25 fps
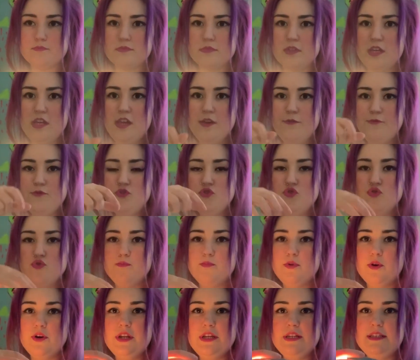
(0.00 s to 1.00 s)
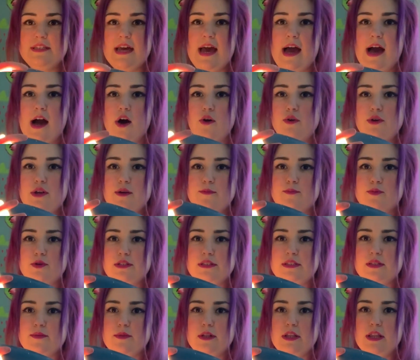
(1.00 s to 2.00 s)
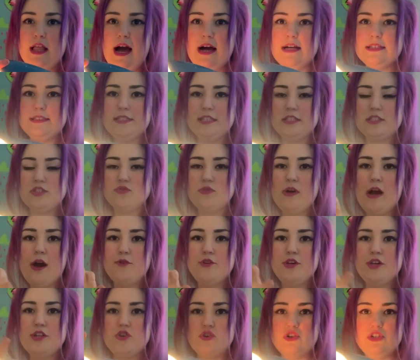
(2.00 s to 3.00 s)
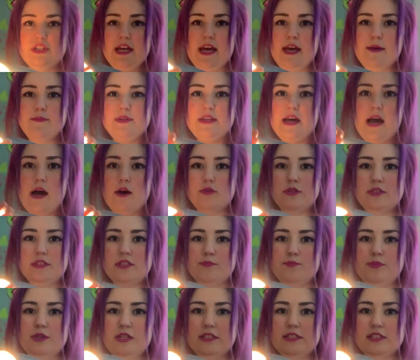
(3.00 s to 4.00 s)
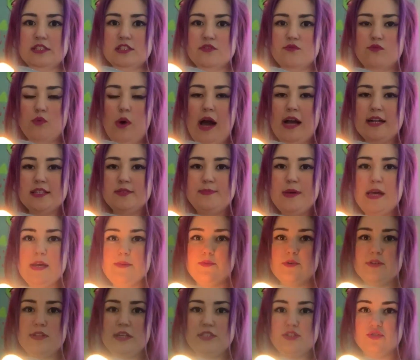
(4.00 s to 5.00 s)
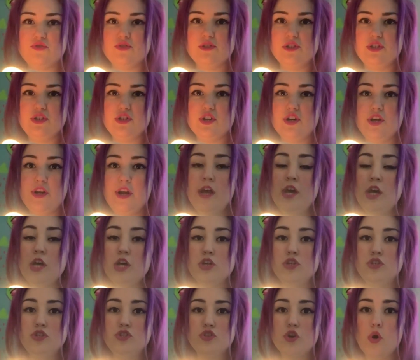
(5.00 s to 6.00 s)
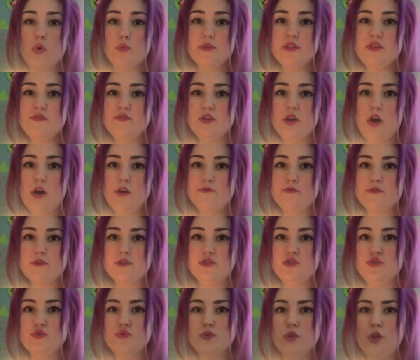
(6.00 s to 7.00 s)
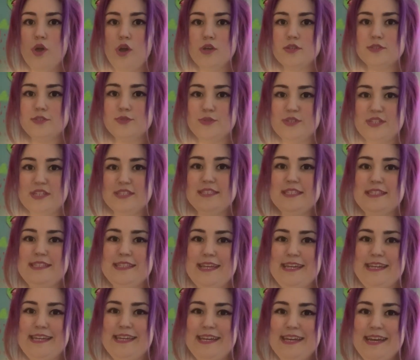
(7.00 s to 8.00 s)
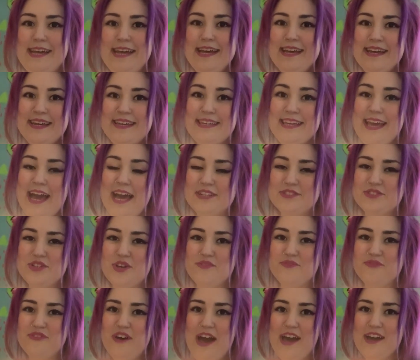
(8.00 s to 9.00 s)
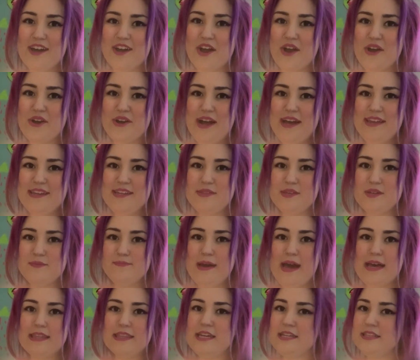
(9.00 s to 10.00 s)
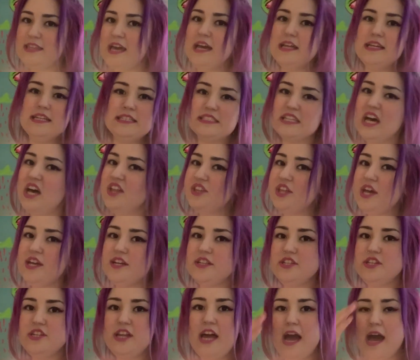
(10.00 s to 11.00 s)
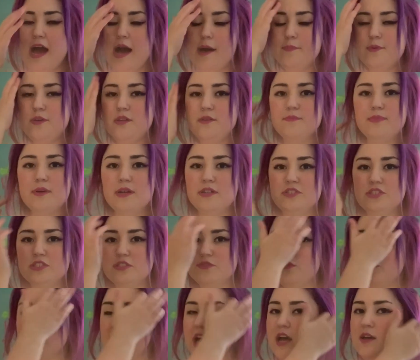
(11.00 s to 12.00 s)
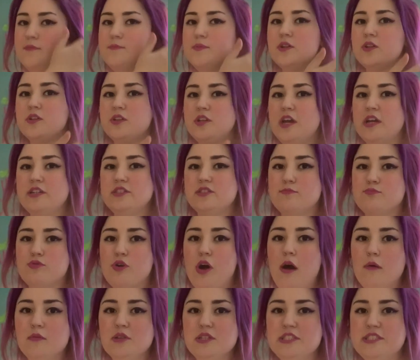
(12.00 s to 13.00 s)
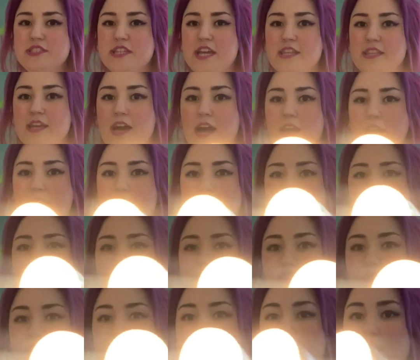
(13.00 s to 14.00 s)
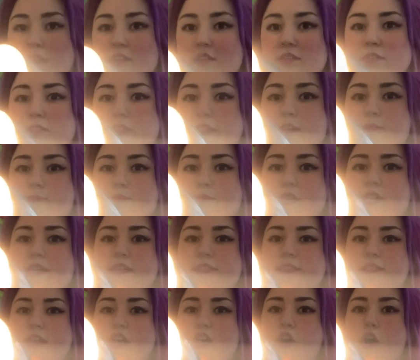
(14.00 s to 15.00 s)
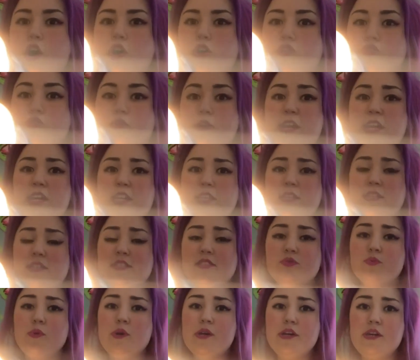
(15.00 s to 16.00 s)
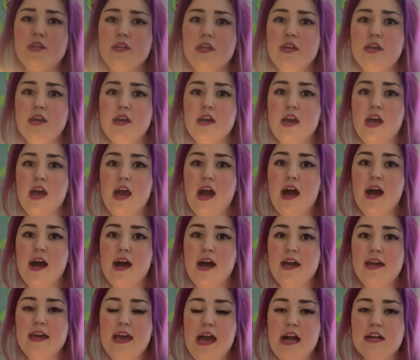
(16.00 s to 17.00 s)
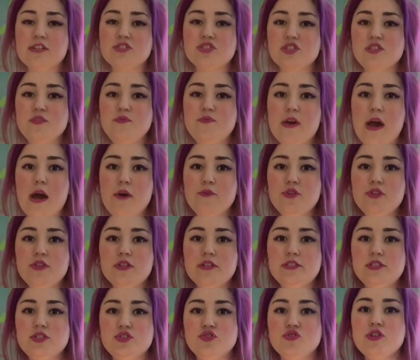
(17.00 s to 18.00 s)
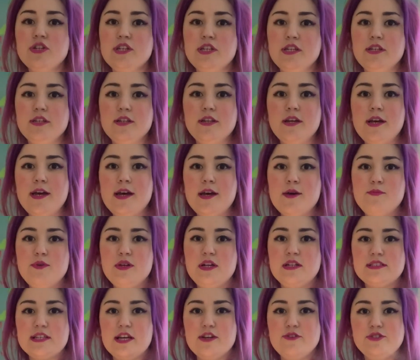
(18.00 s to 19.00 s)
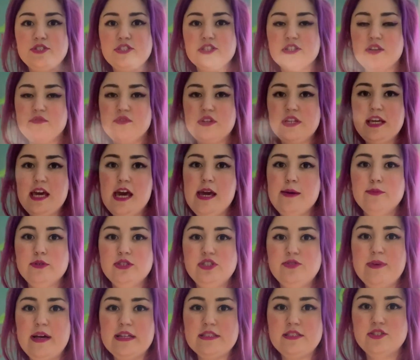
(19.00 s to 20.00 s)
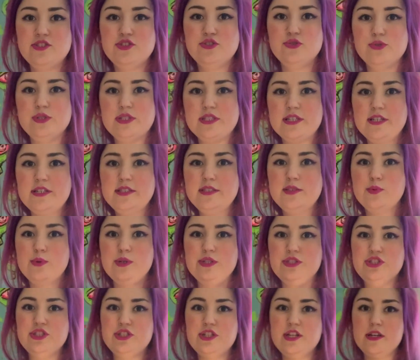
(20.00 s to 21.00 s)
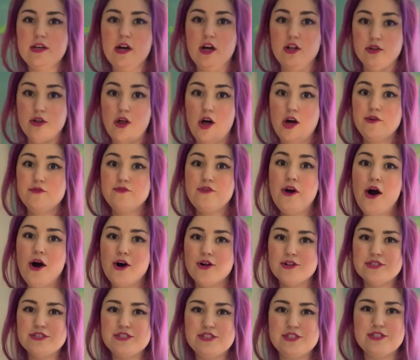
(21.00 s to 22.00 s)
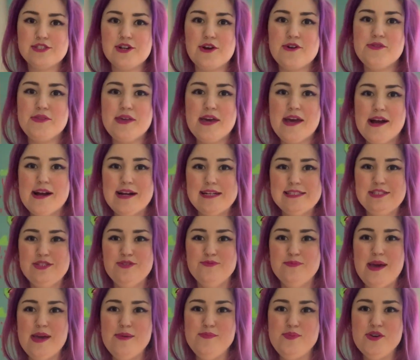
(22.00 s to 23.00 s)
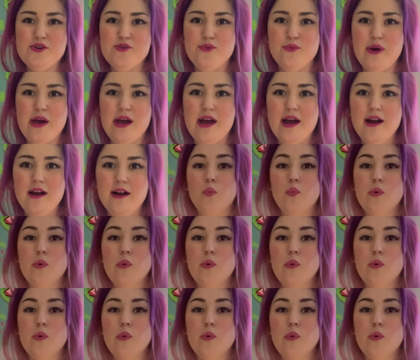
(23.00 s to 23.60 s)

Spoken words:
If you put it down and put some elastics around it, or tape down some pieces of wax paper, that's really good. Don't leave it on for too long so it doesn't like catch on fire or anything bad like that. It's unlikely to happen, but just for liability, I should probably say that. So yeah, clamp lights are great. This one I actually found in the street because I used to live in Cambridge, Massachusetts, which a lot of colleges are there, as you may be aware.